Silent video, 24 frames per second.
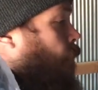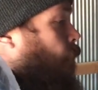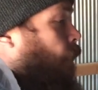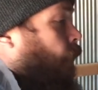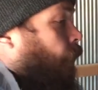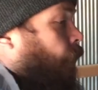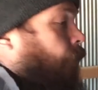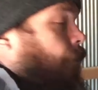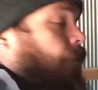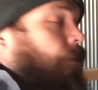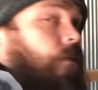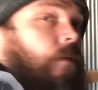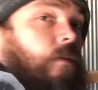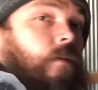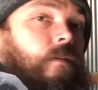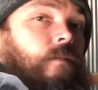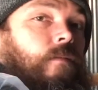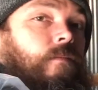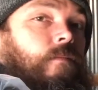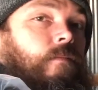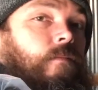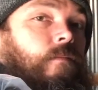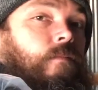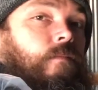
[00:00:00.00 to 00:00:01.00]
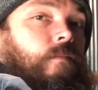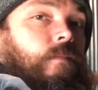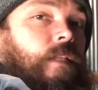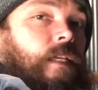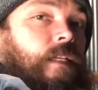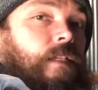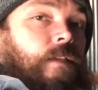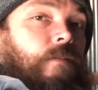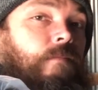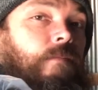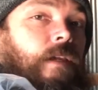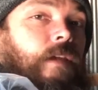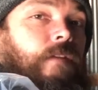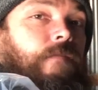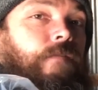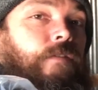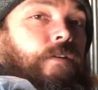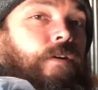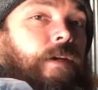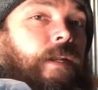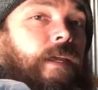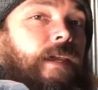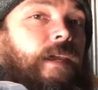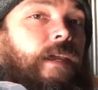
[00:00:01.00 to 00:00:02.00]
Well, that's going to be it
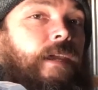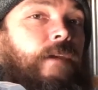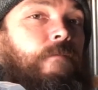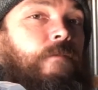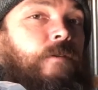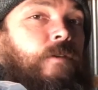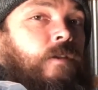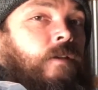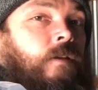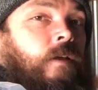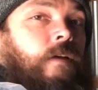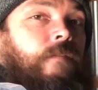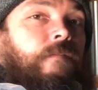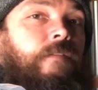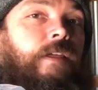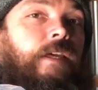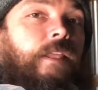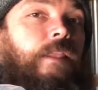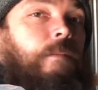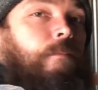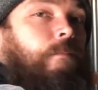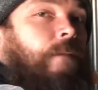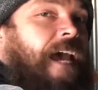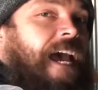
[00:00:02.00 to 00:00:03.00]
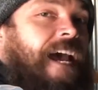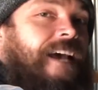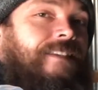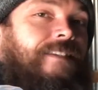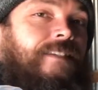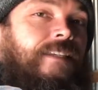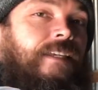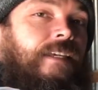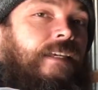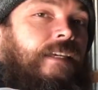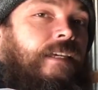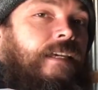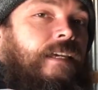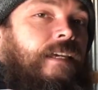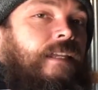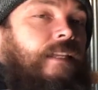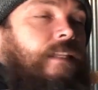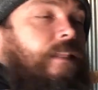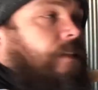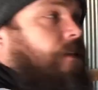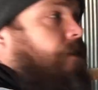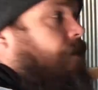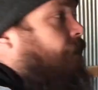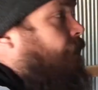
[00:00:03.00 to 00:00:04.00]
for today. We still have like the basket
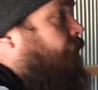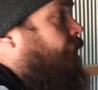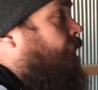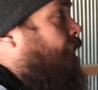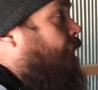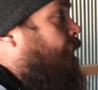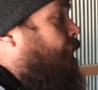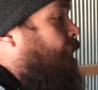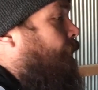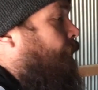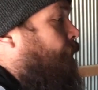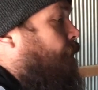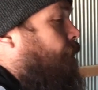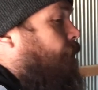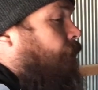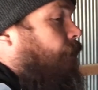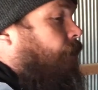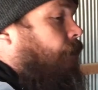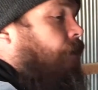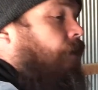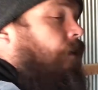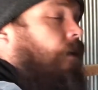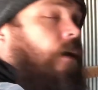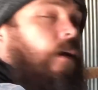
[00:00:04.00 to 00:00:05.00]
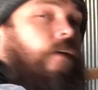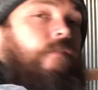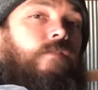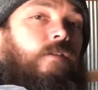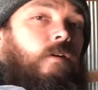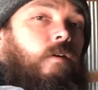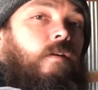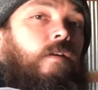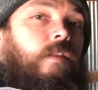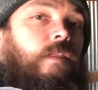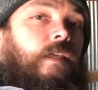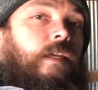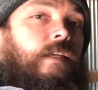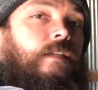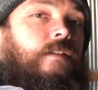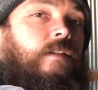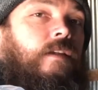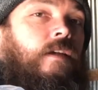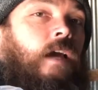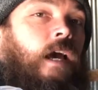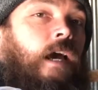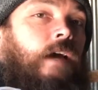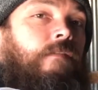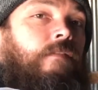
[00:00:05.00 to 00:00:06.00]
and the seat and a few other things
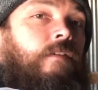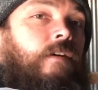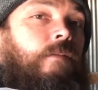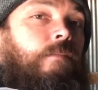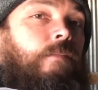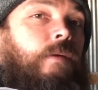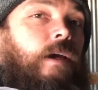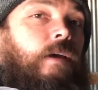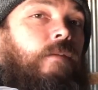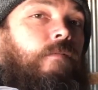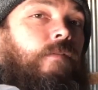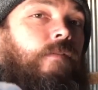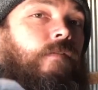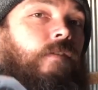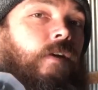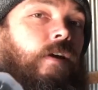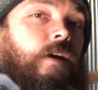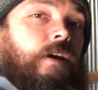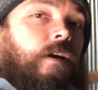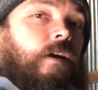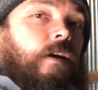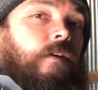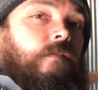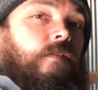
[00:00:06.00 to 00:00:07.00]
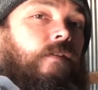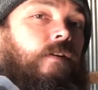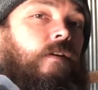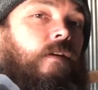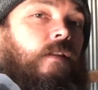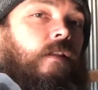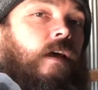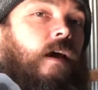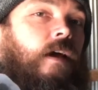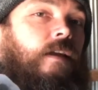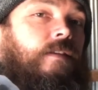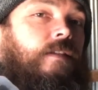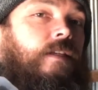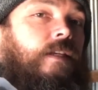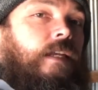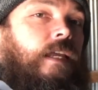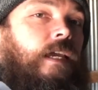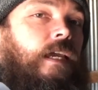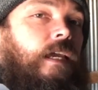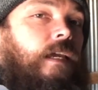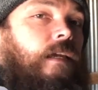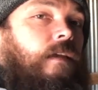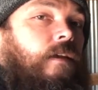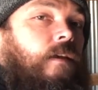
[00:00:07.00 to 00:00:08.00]
to cover, but we've already covered a lot
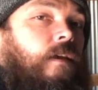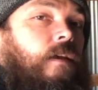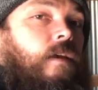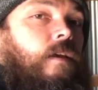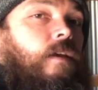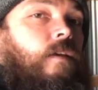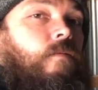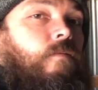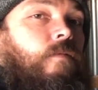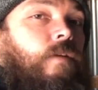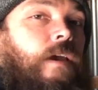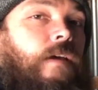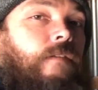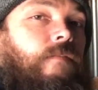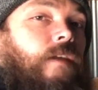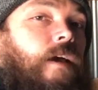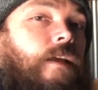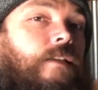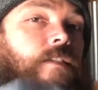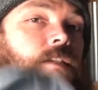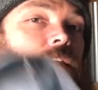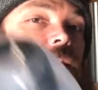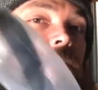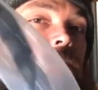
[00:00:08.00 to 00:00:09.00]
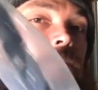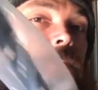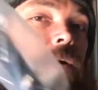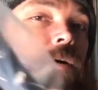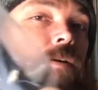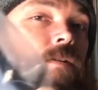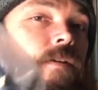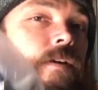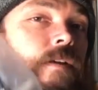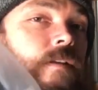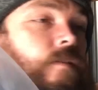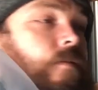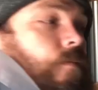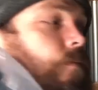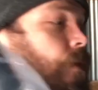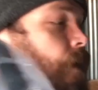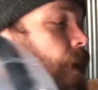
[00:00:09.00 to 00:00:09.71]
today. We have lots of components.